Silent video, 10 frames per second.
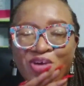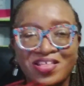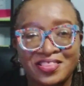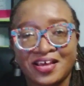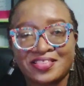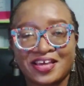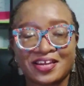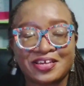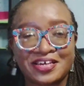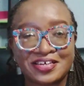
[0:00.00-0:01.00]
if
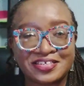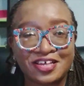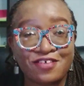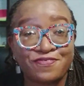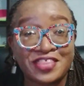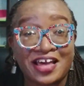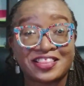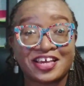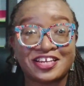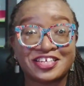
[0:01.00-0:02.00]

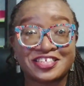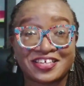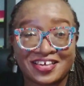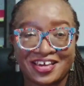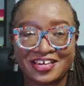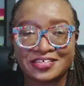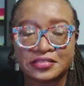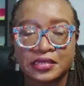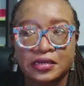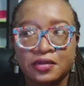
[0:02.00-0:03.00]
that then is the
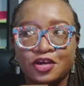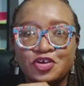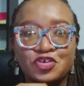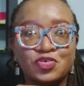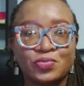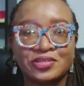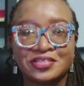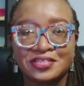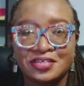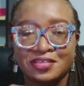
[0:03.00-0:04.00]
case, then you would